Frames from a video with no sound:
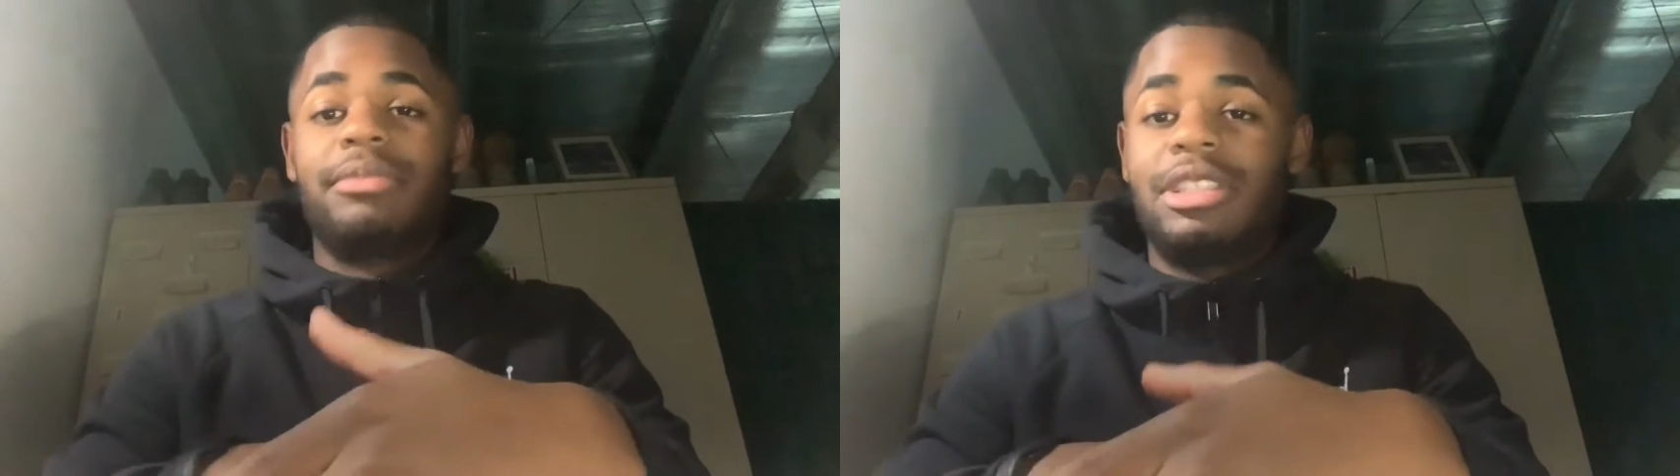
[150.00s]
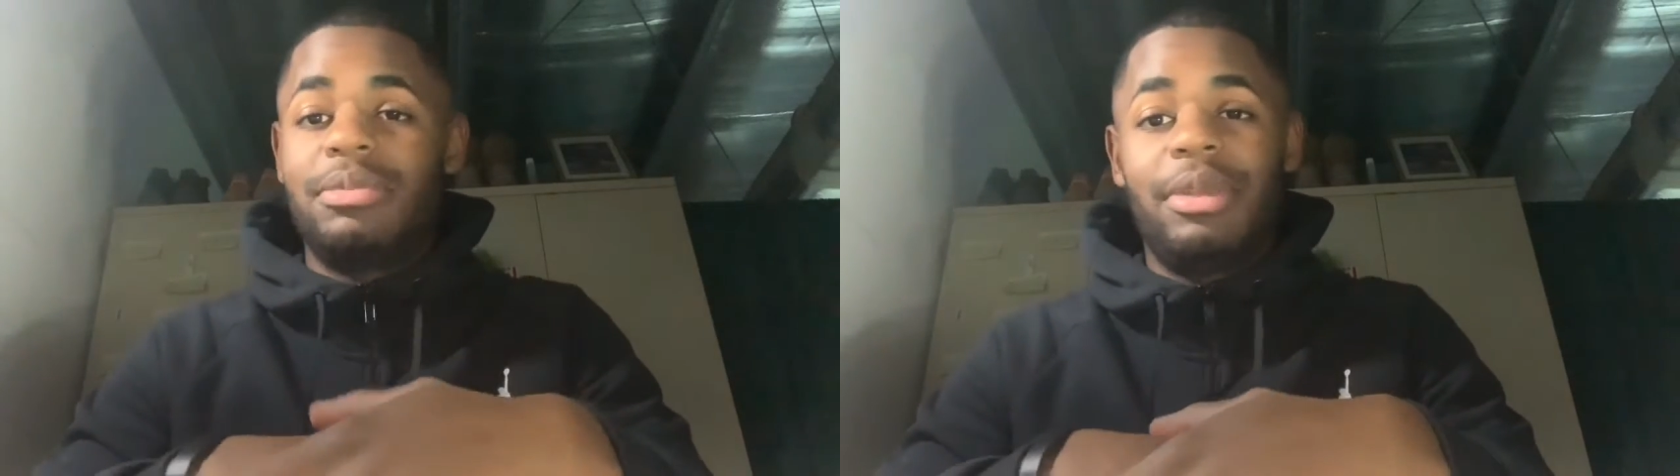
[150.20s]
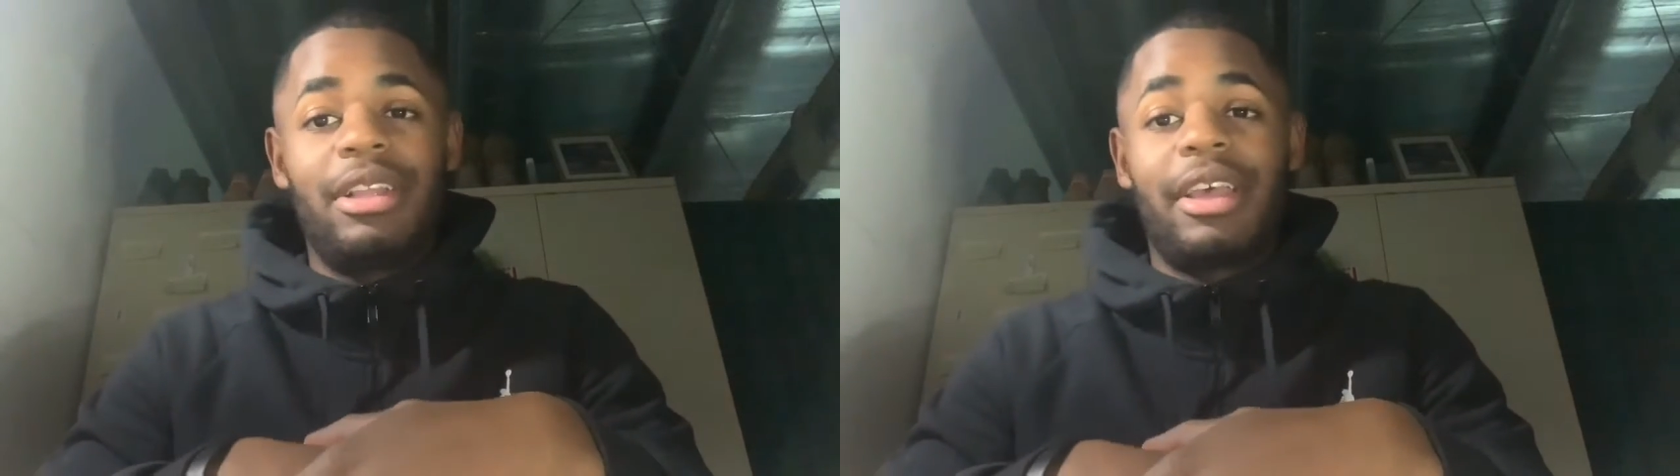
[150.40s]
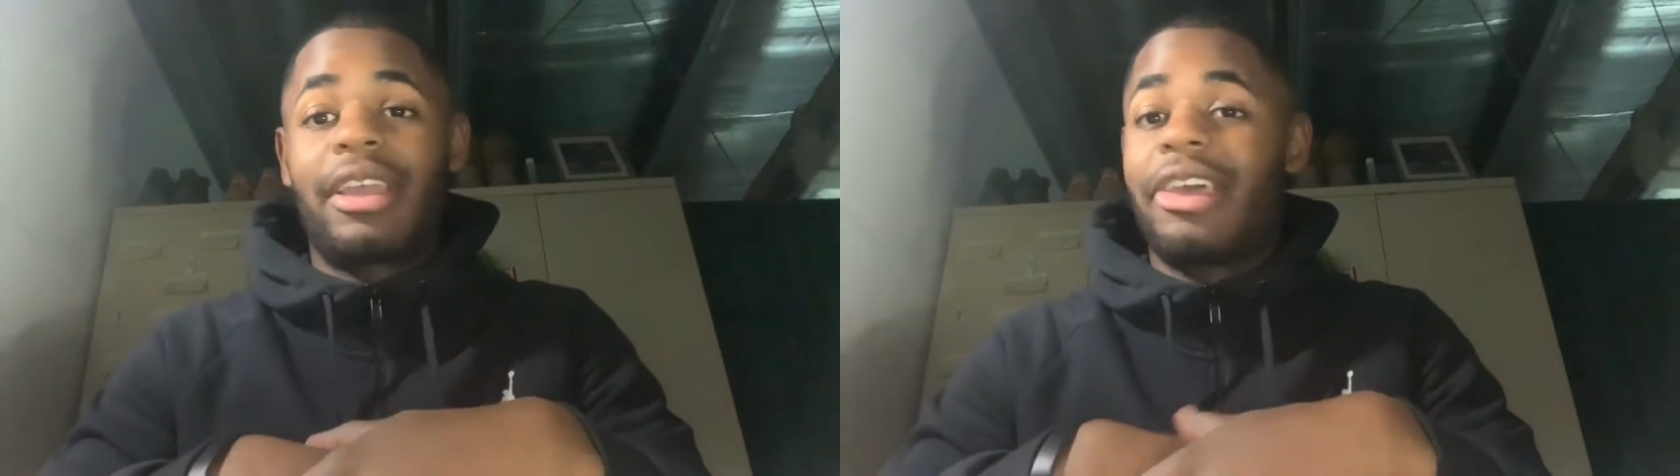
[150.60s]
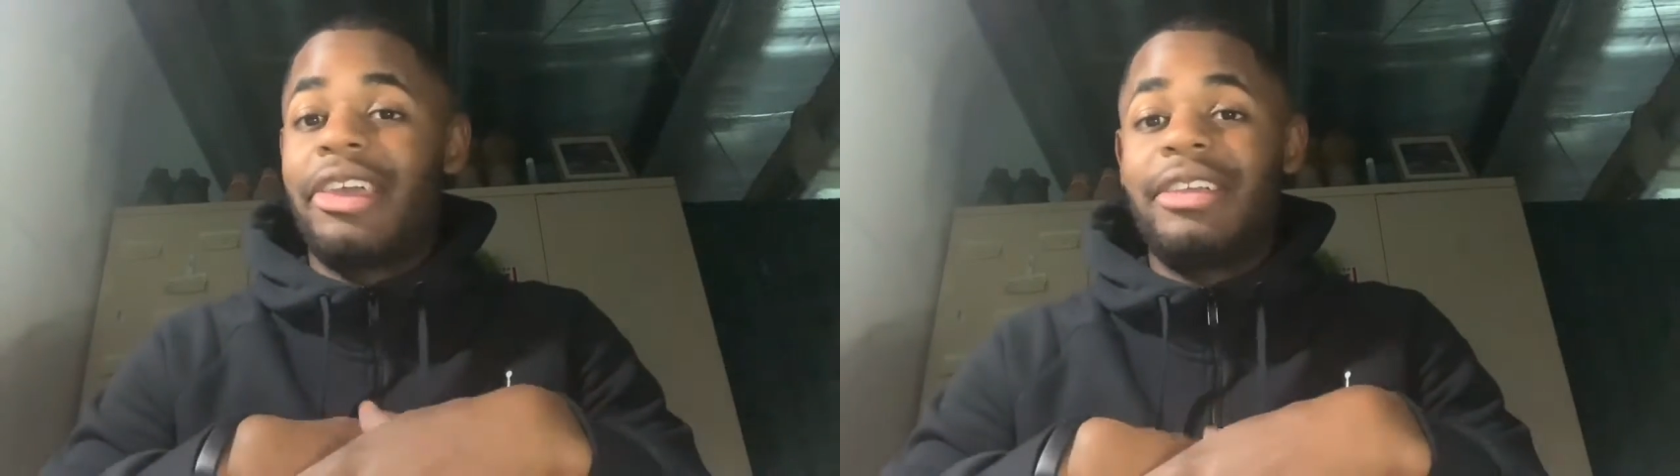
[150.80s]
just be like,
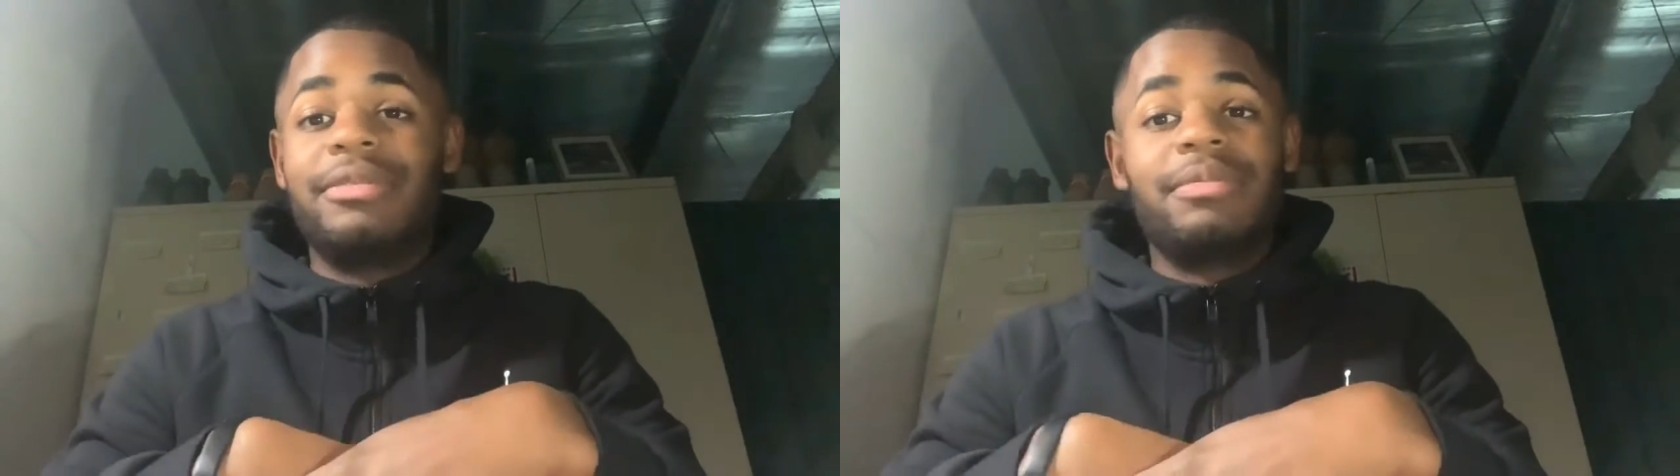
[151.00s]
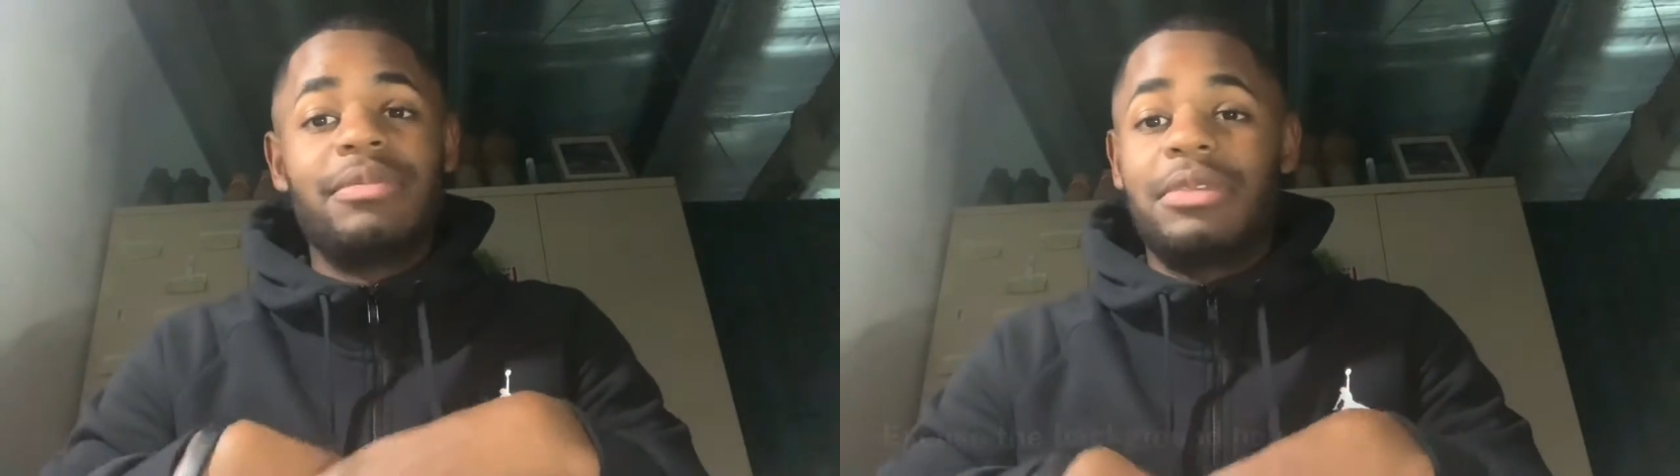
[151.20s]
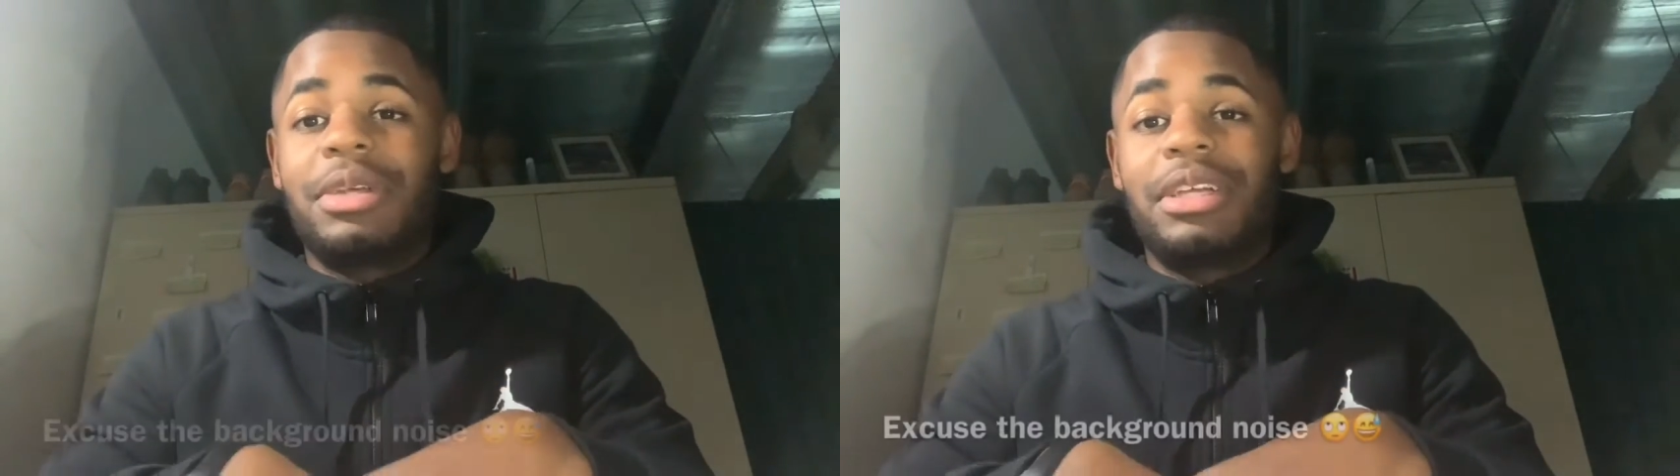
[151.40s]
hey, I